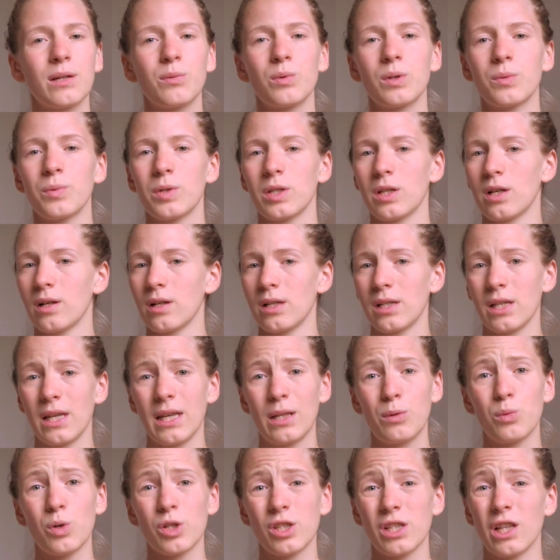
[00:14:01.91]
It, would,
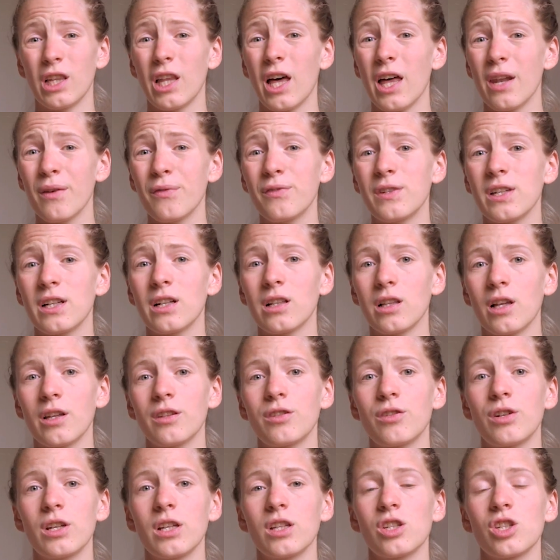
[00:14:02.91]
it was a lot of
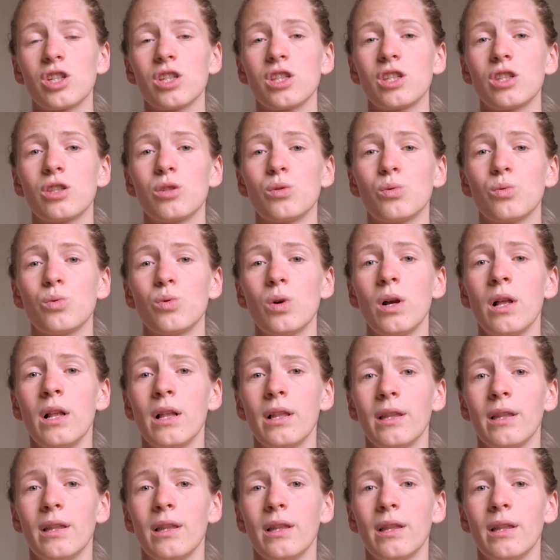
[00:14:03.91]
decluttering just to